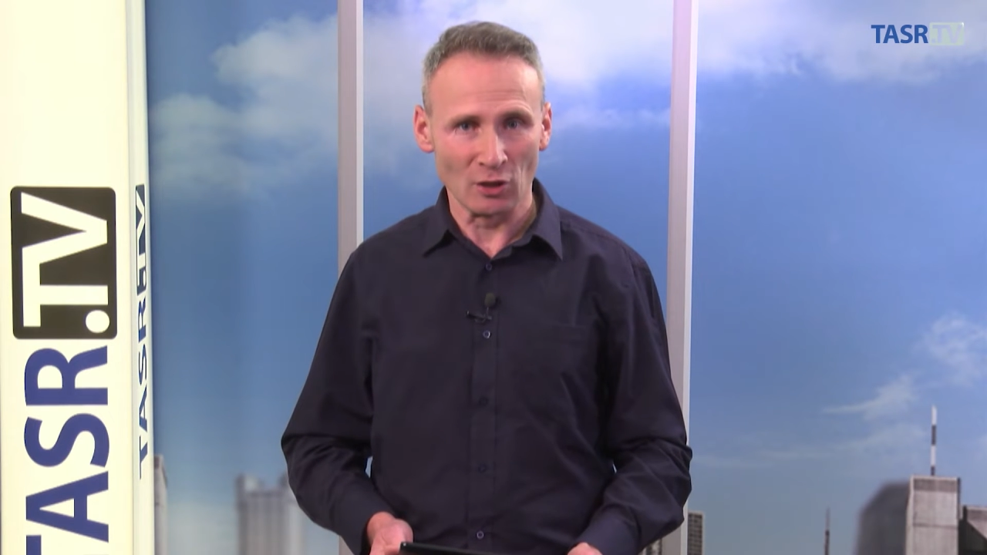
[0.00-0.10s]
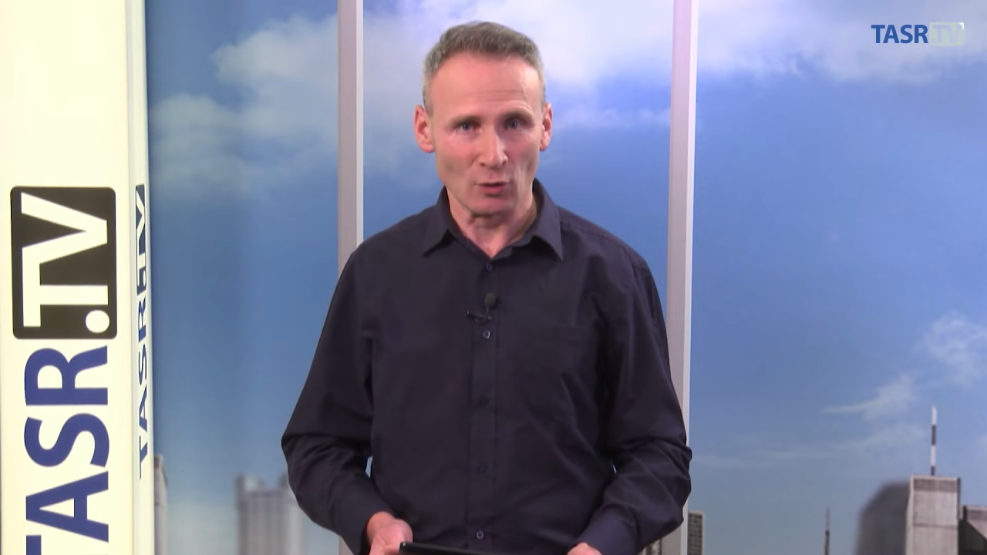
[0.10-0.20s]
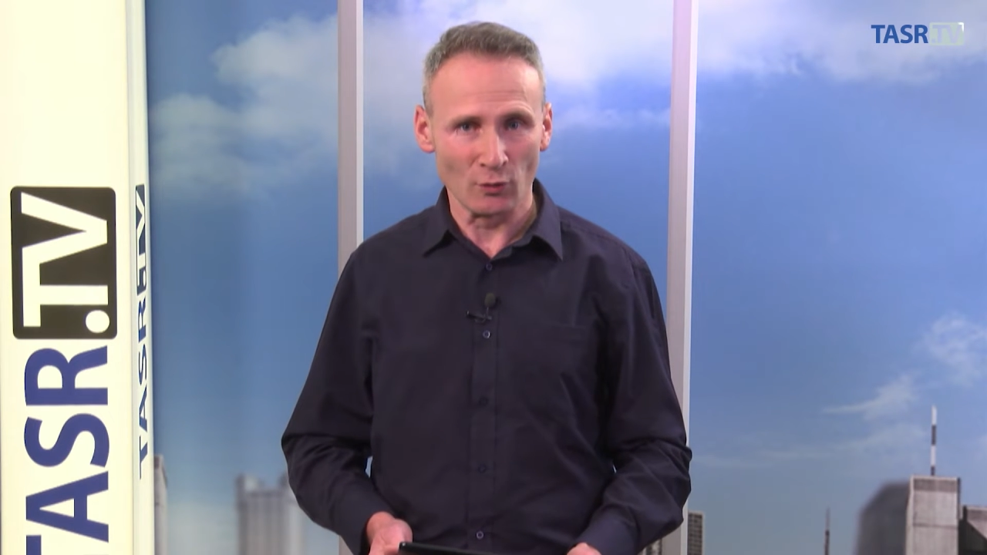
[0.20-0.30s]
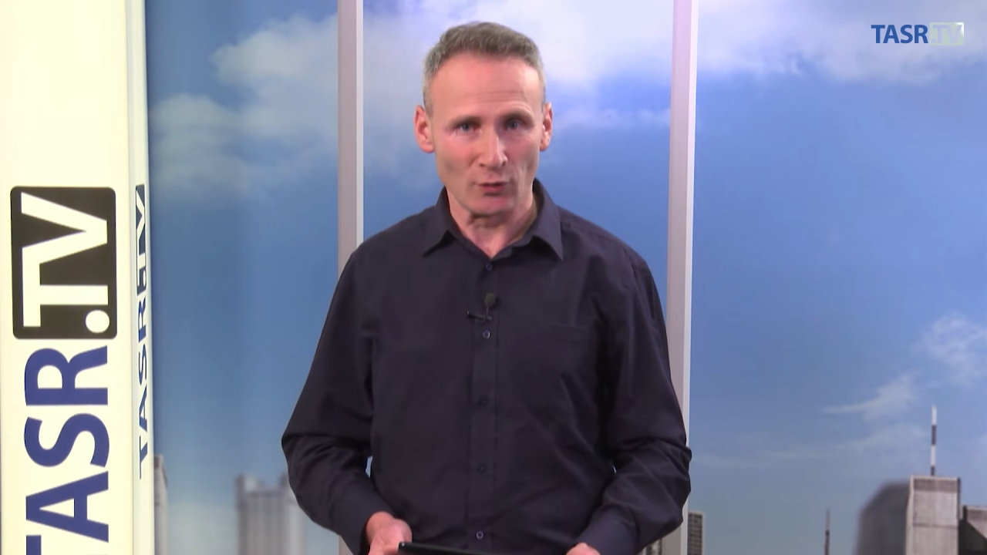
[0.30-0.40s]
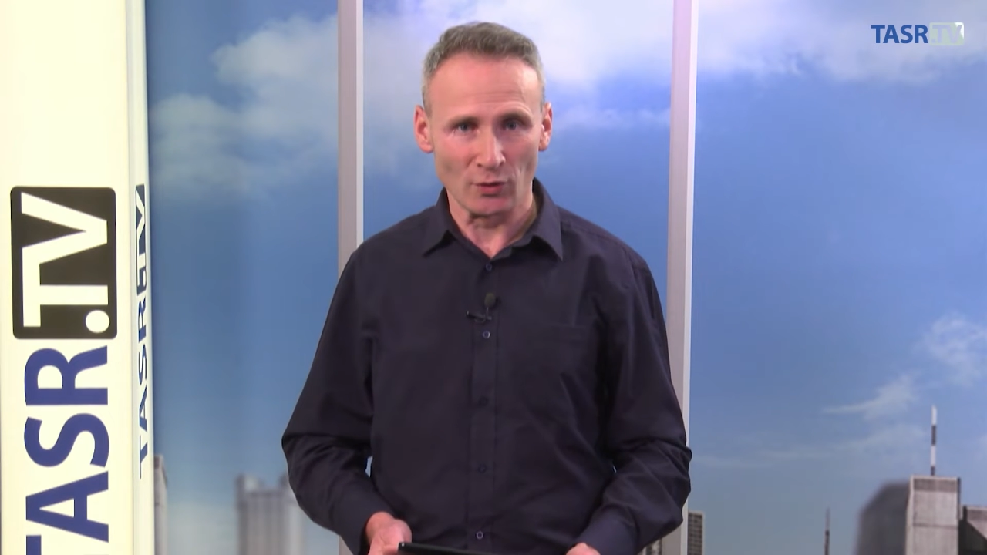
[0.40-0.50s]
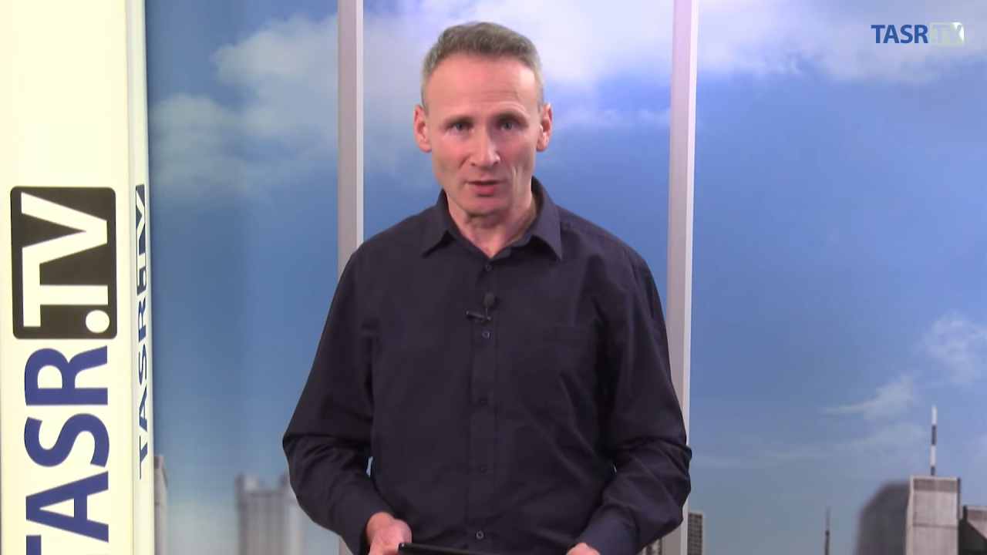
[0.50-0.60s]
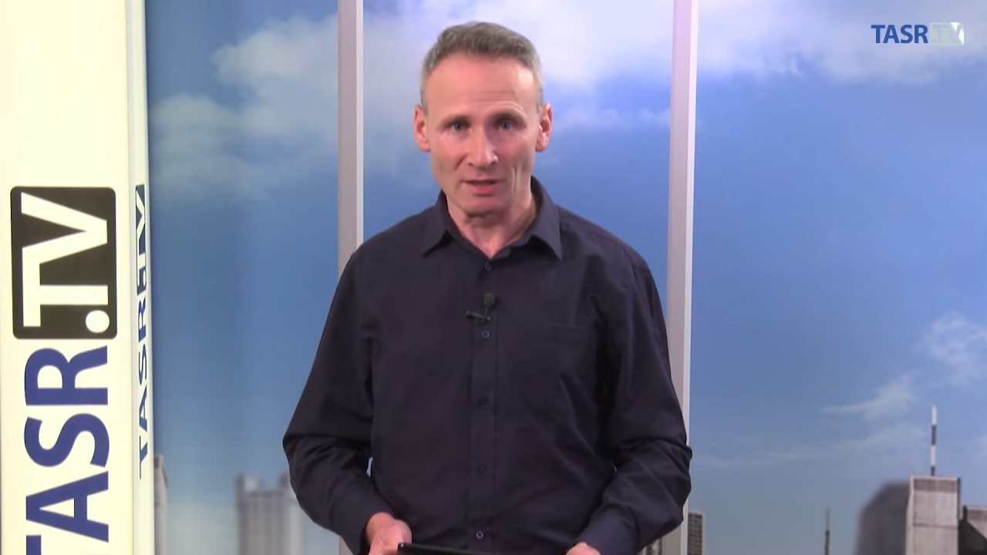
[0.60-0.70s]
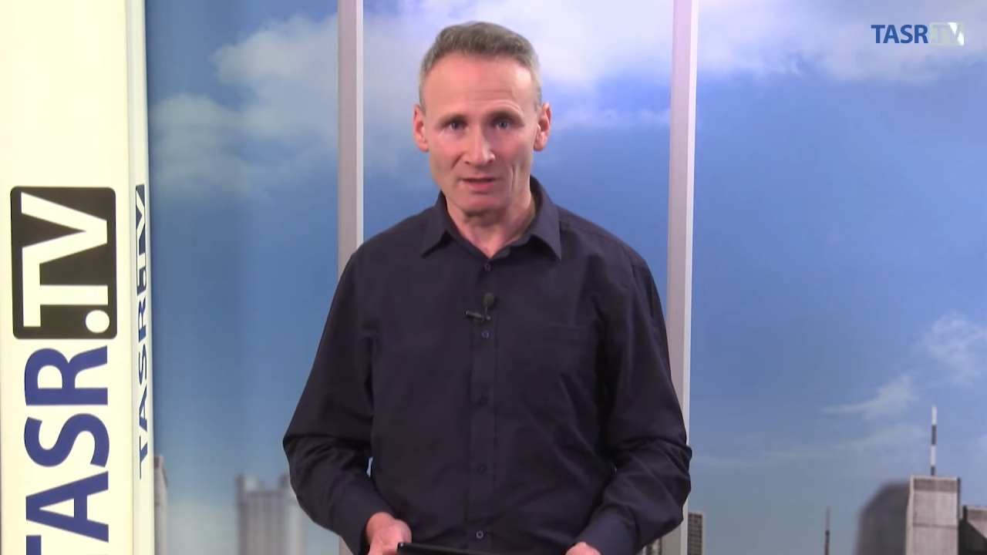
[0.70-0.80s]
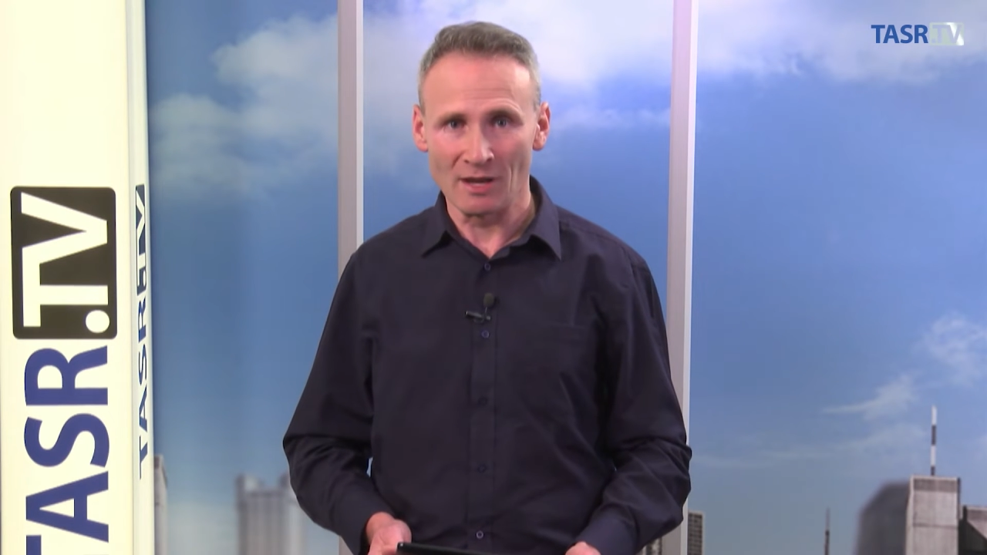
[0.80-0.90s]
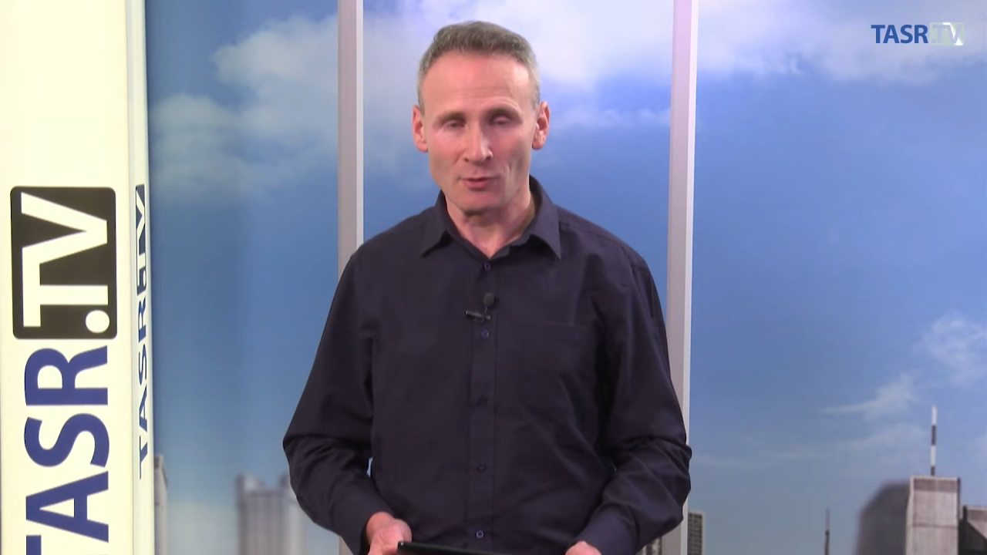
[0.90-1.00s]
EU
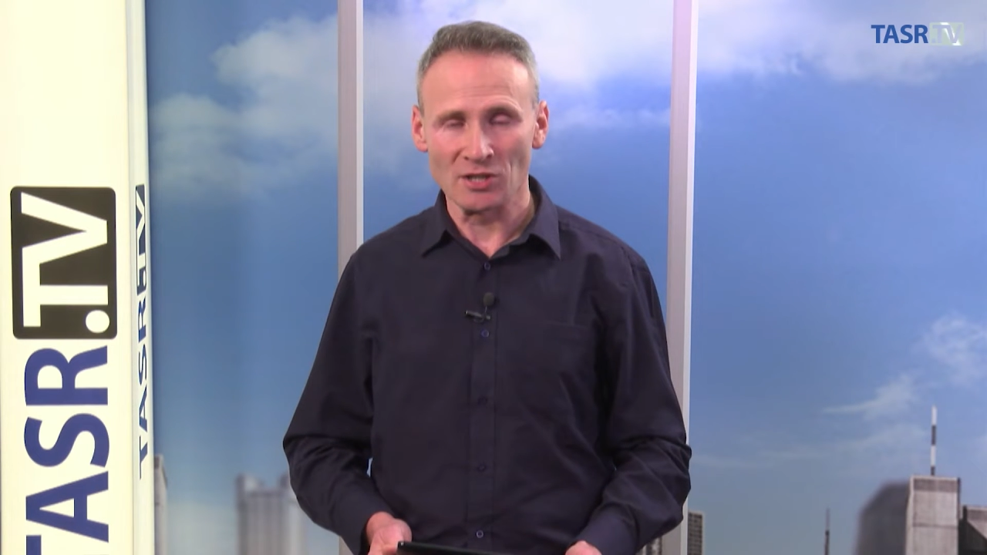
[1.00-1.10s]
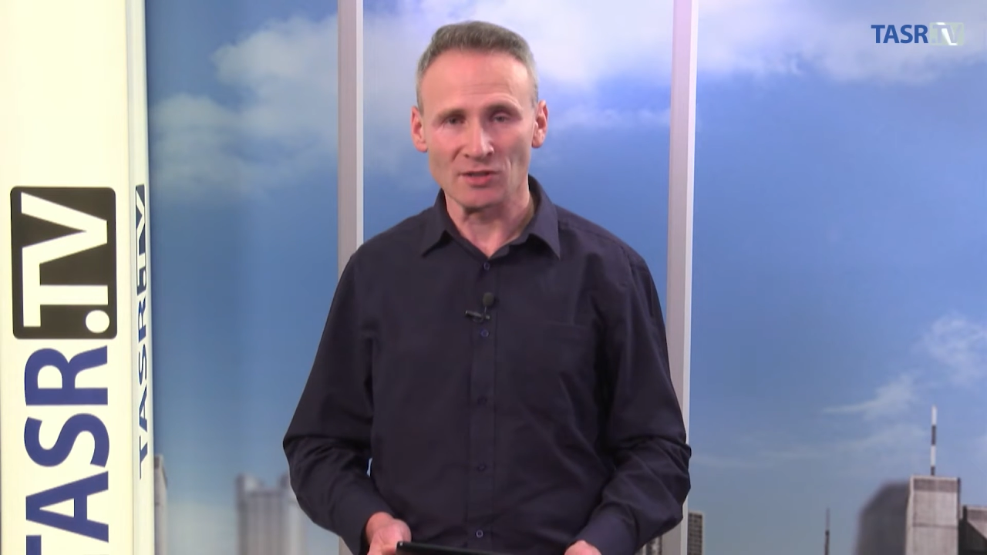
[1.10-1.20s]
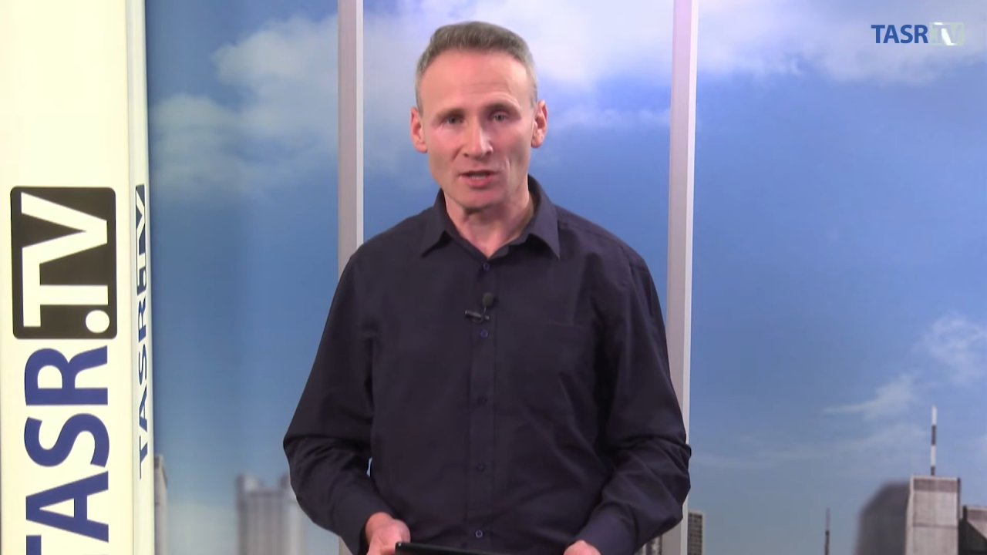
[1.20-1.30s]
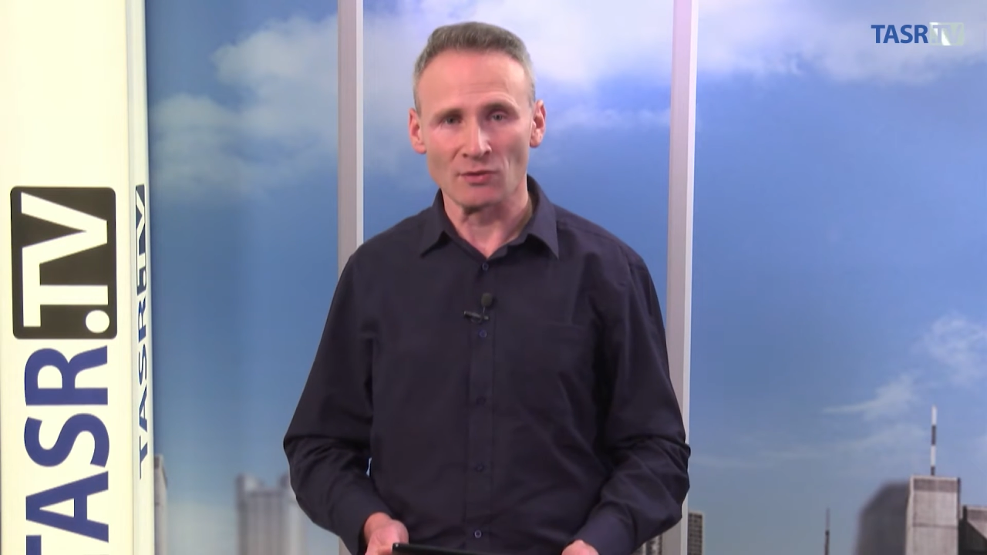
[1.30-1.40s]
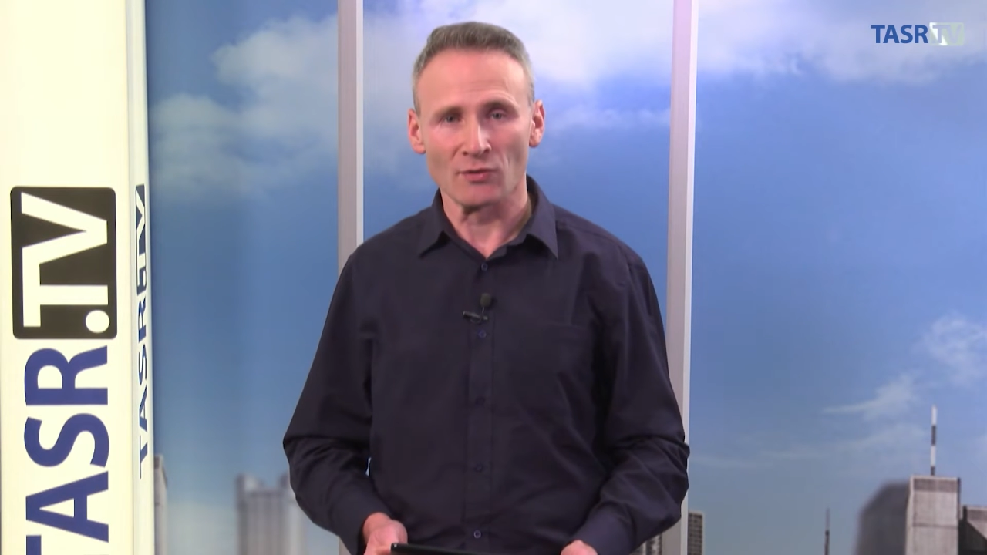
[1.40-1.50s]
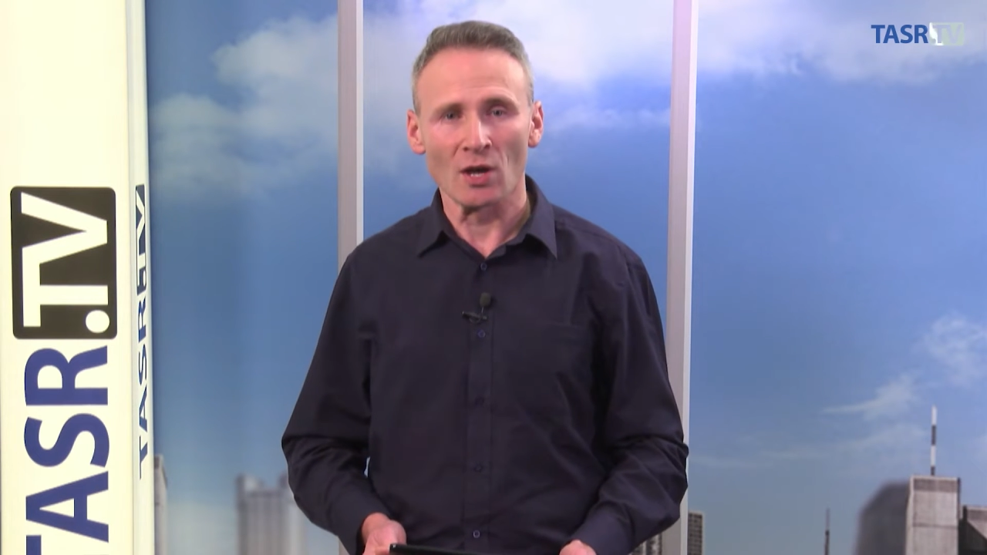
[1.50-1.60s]
funding they receive.